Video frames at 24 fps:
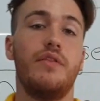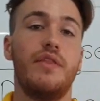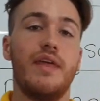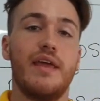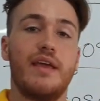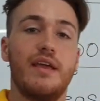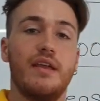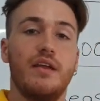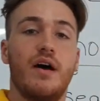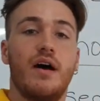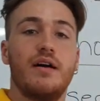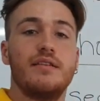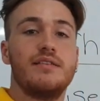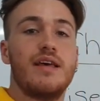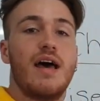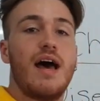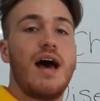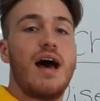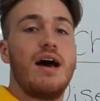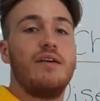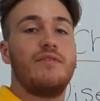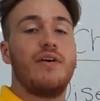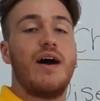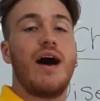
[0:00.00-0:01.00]
they cannot
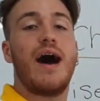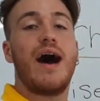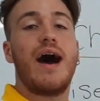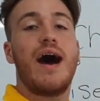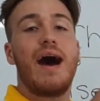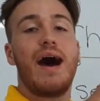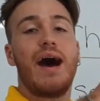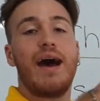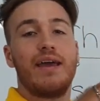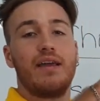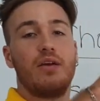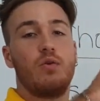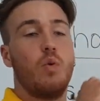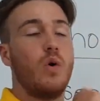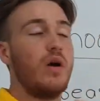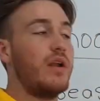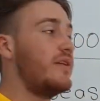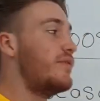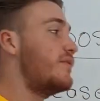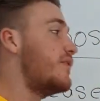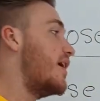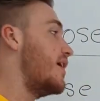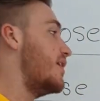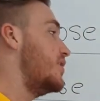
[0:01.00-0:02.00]
have a high
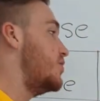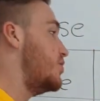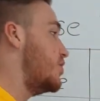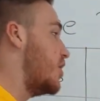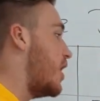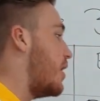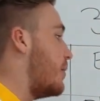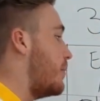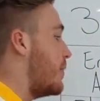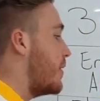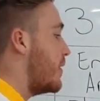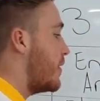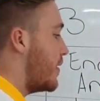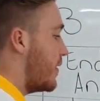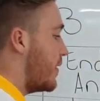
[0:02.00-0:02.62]
qualified job.